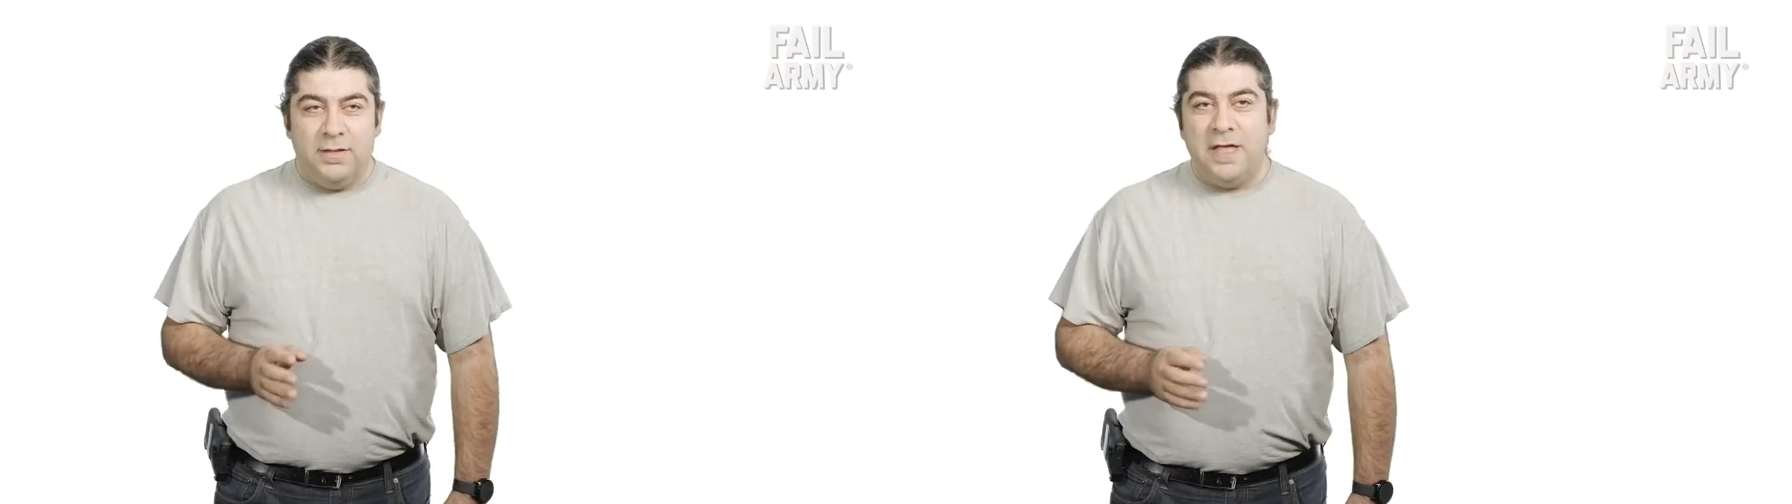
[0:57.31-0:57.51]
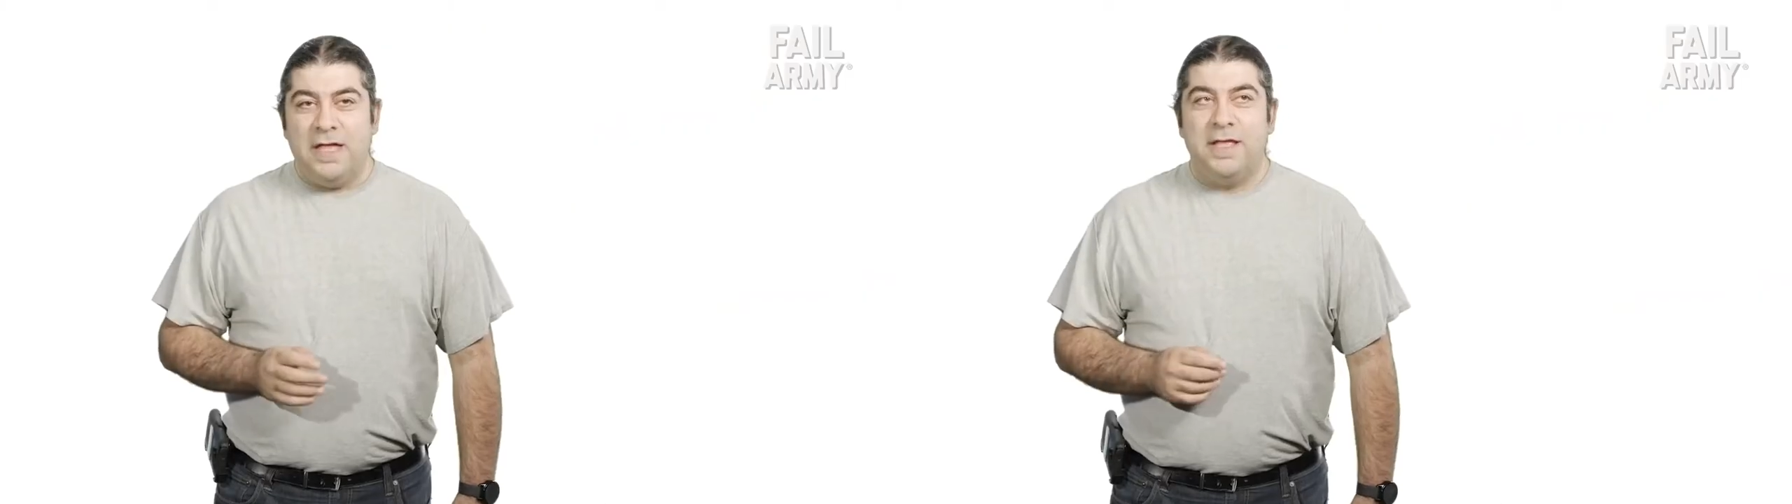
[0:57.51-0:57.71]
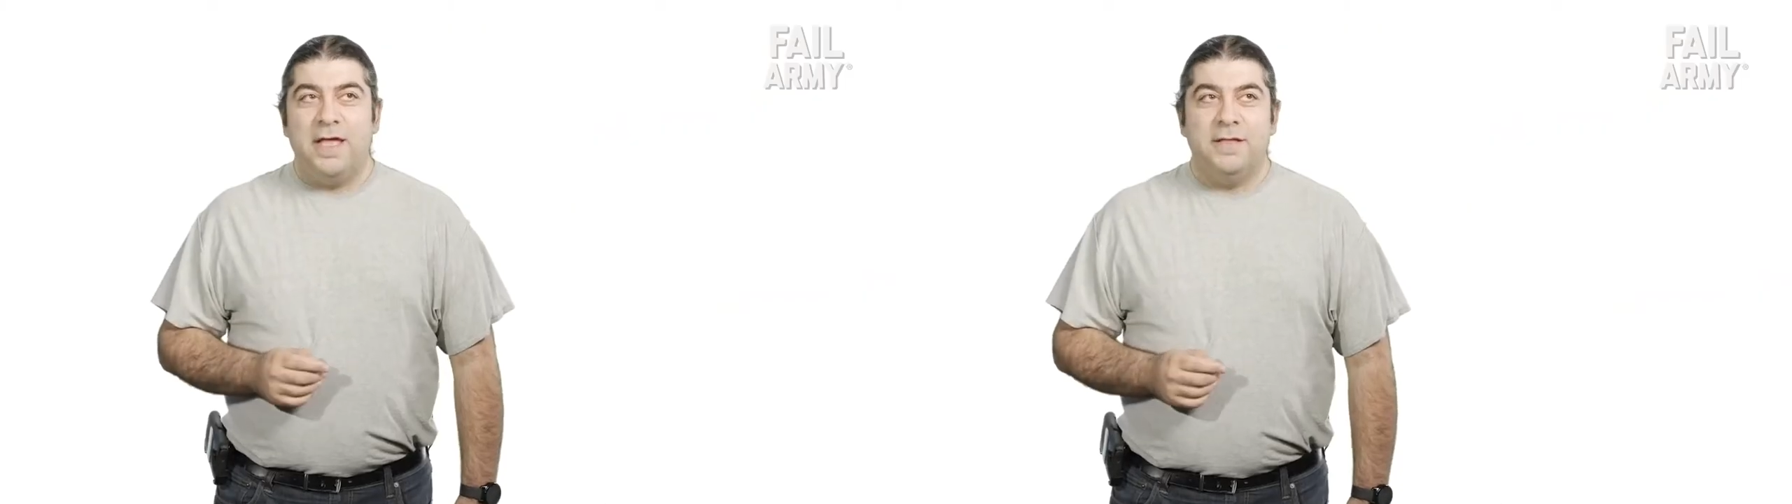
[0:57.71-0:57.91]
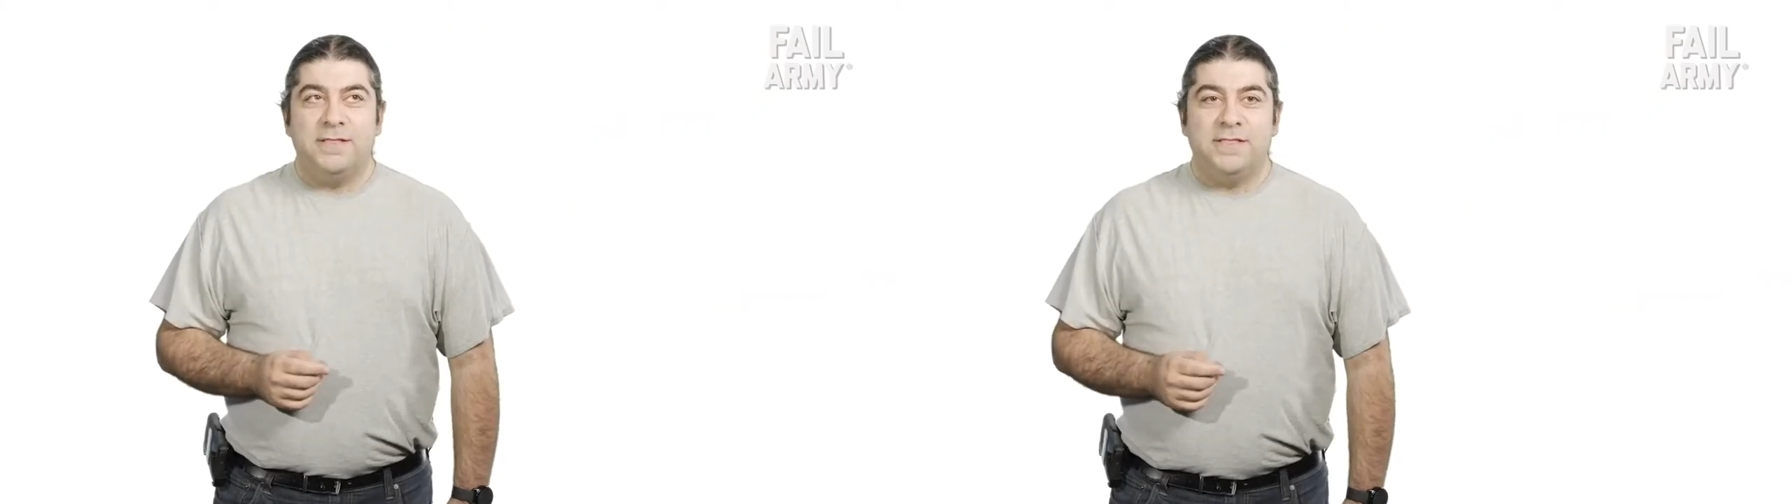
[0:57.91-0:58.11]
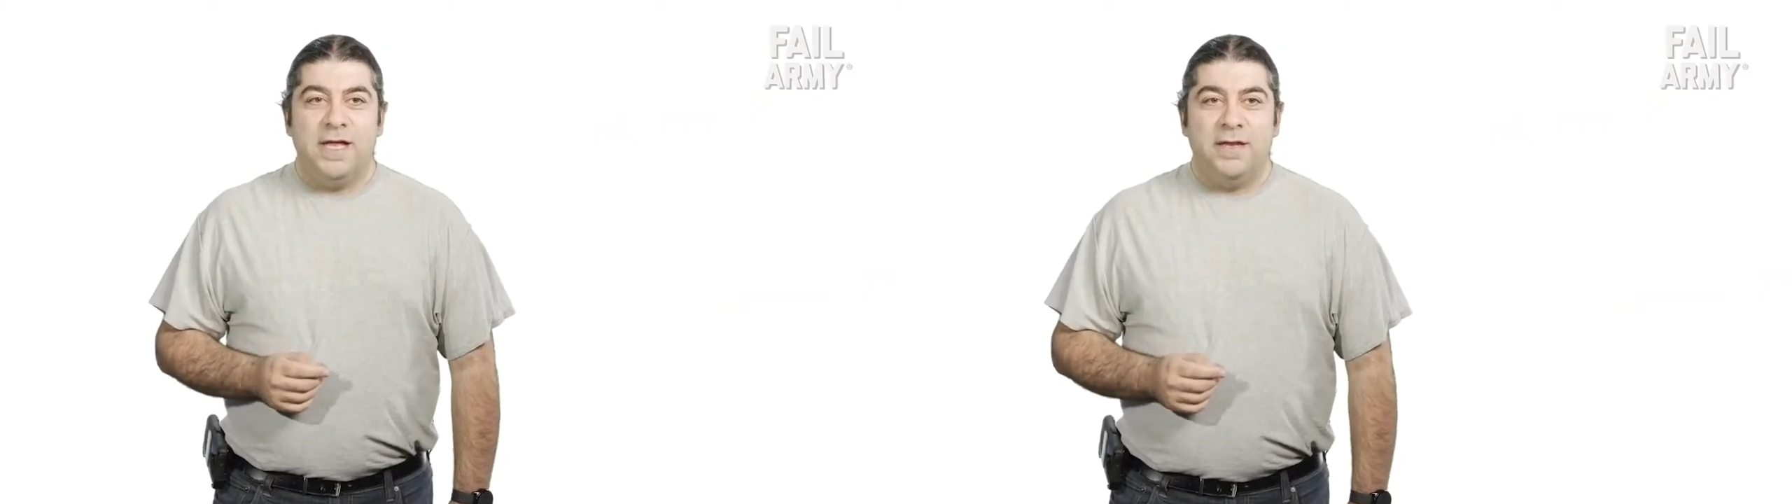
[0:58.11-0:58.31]
That day I
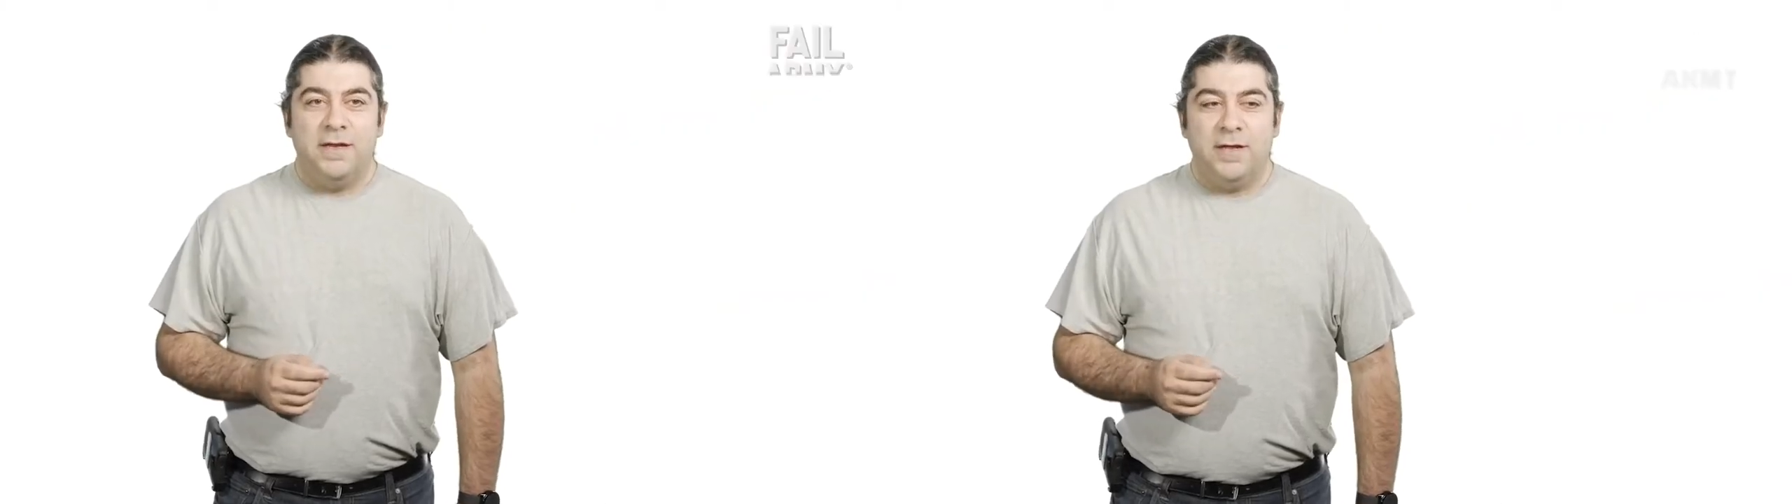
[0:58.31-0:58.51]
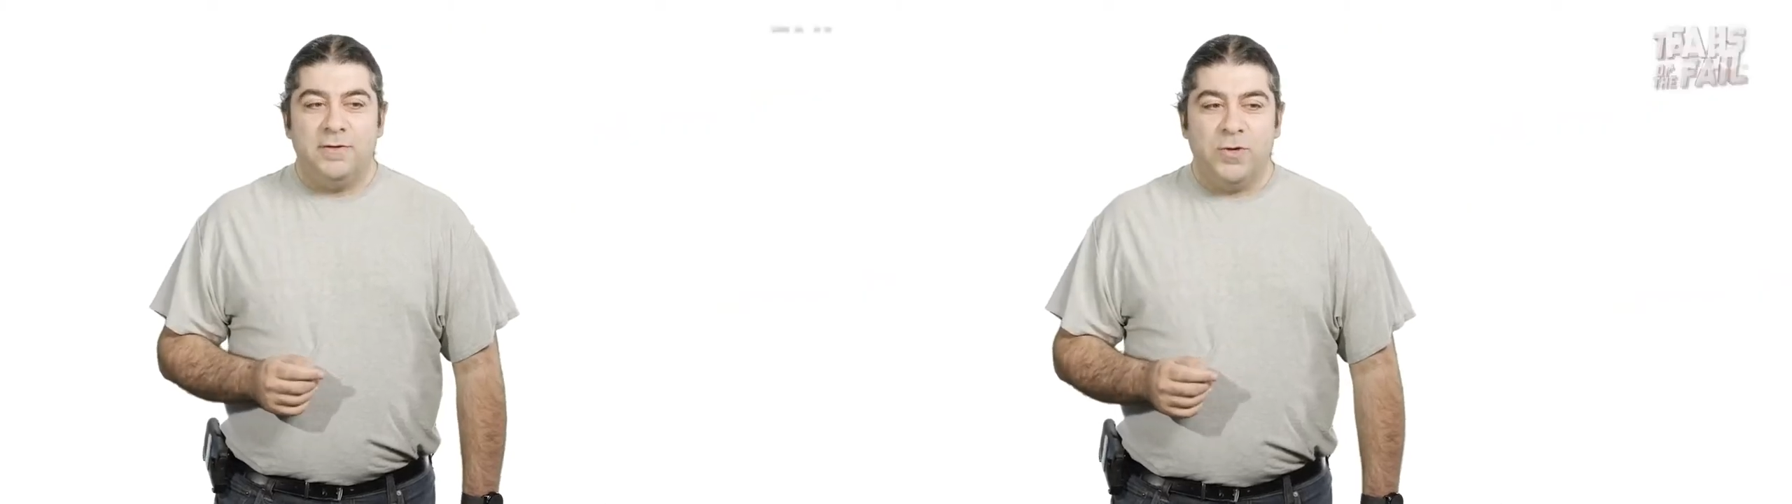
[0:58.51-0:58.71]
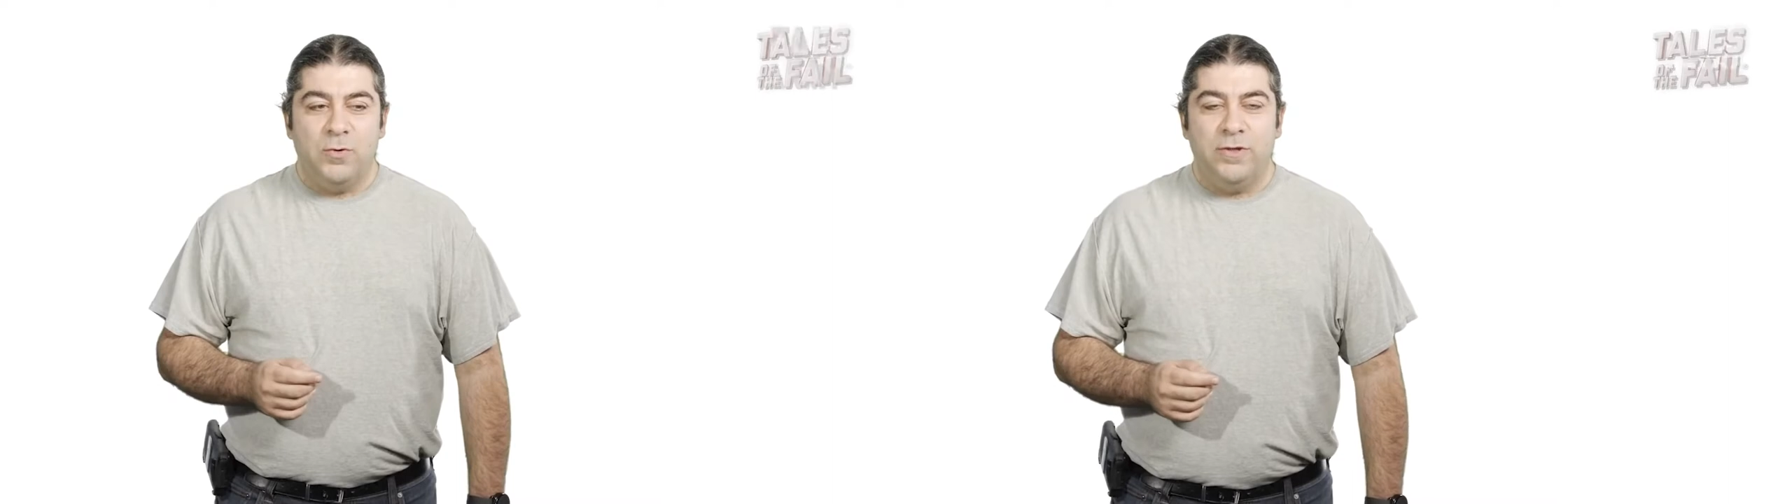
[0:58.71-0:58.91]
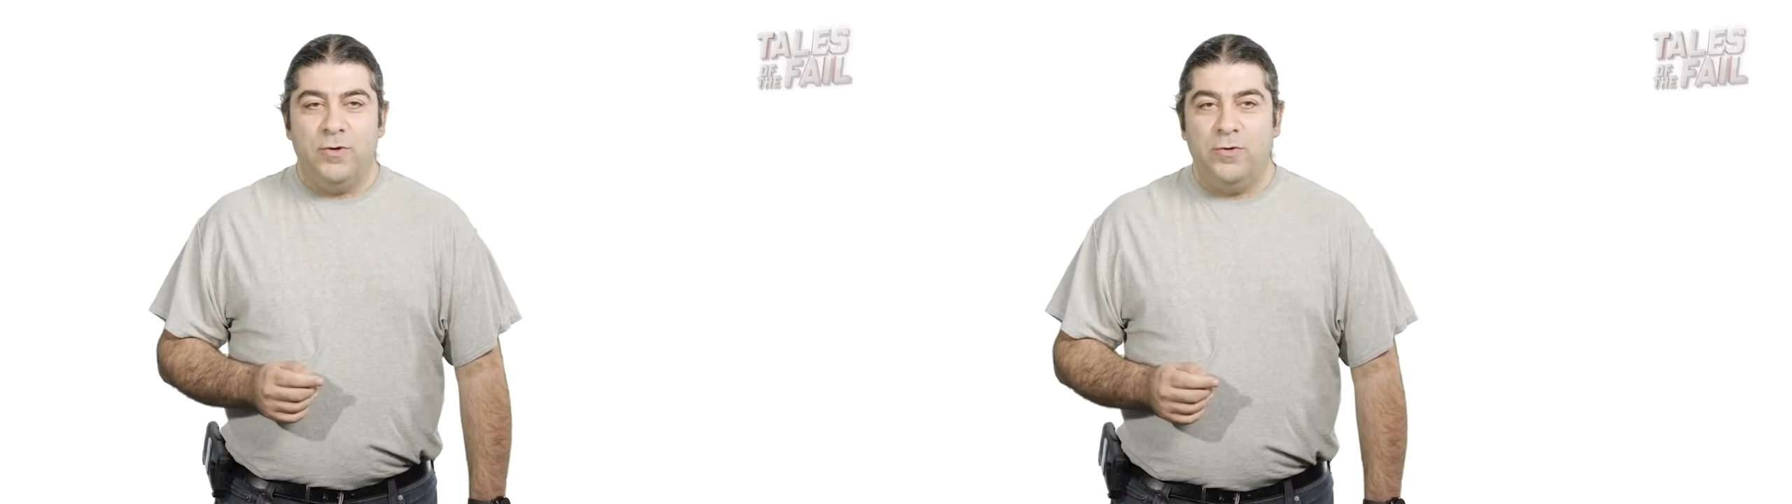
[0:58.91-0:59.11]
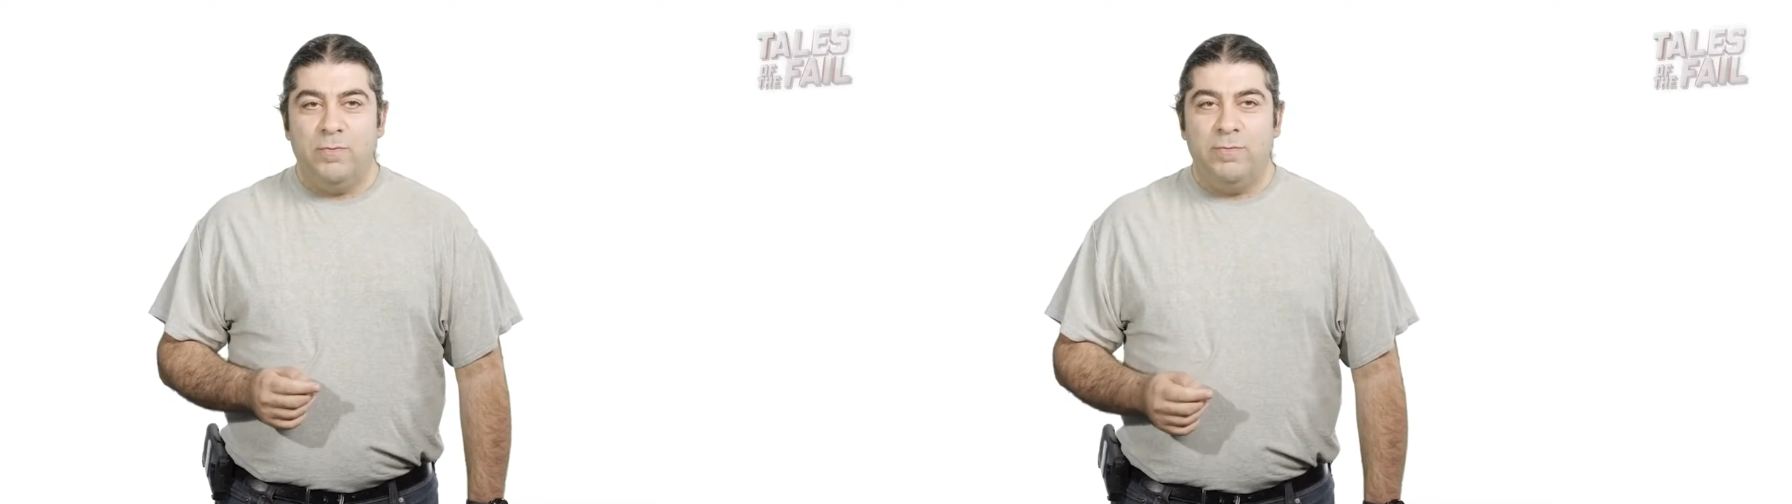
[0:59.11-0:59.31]
decided I was going
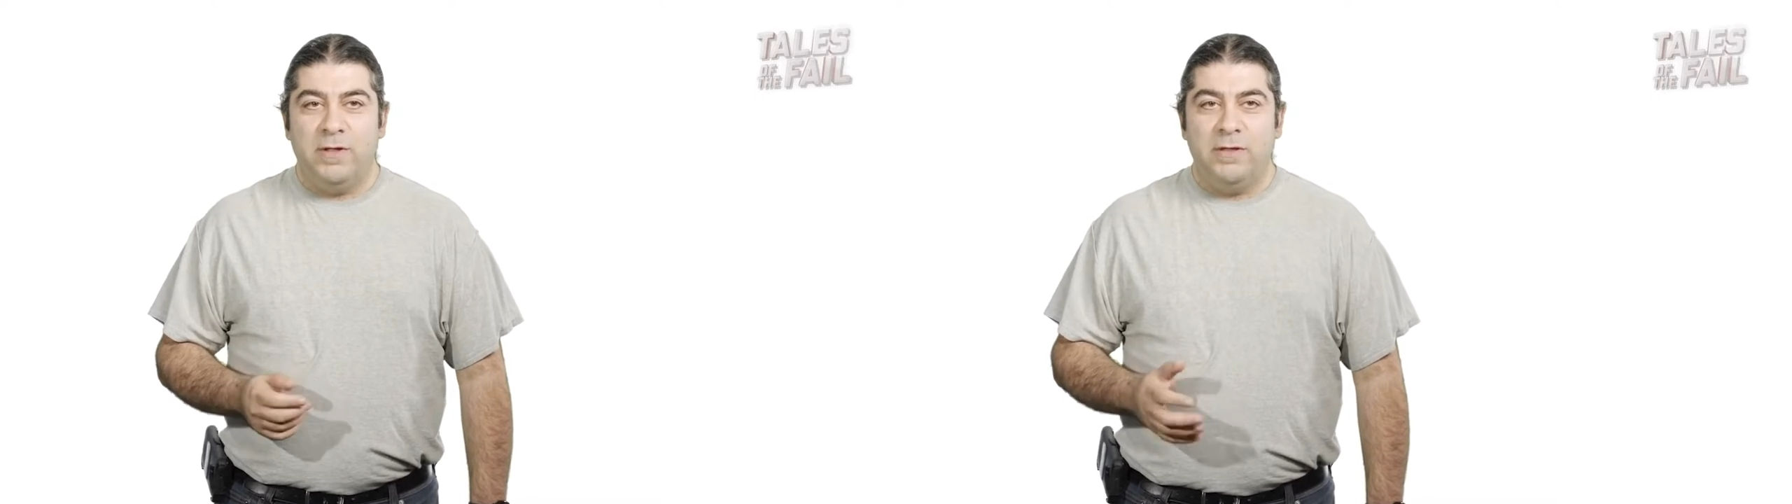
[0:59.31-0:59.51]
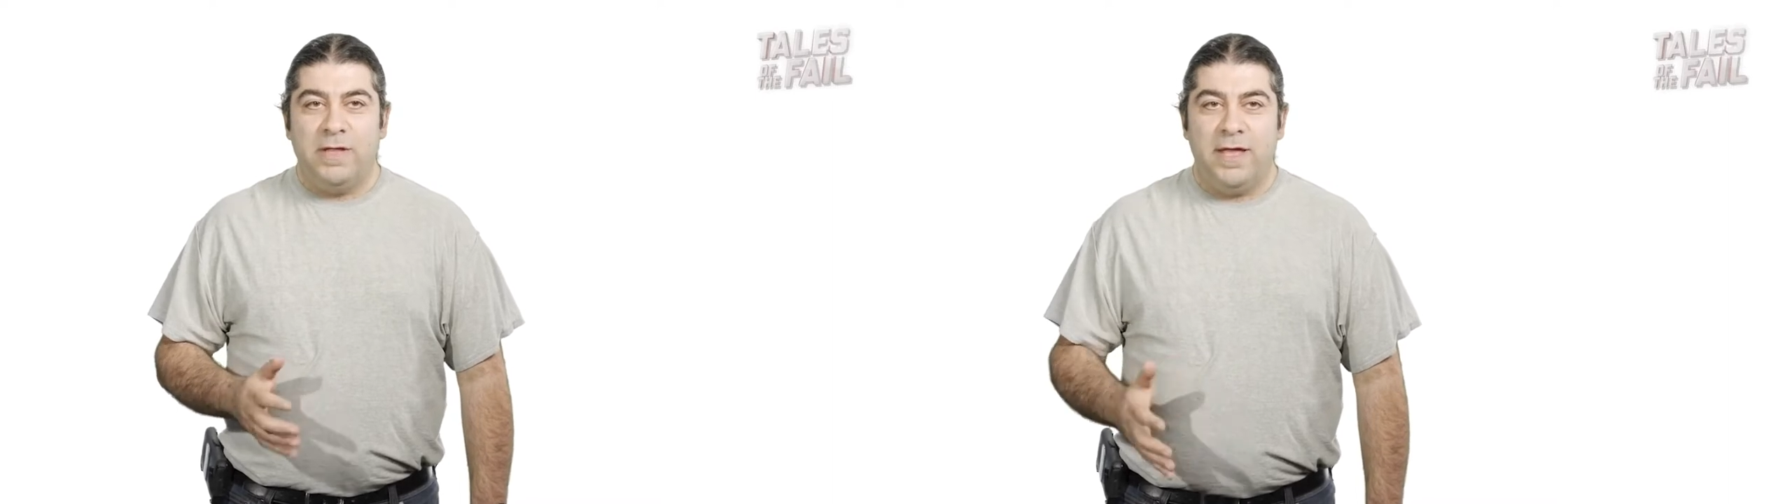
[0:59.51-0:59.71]
to build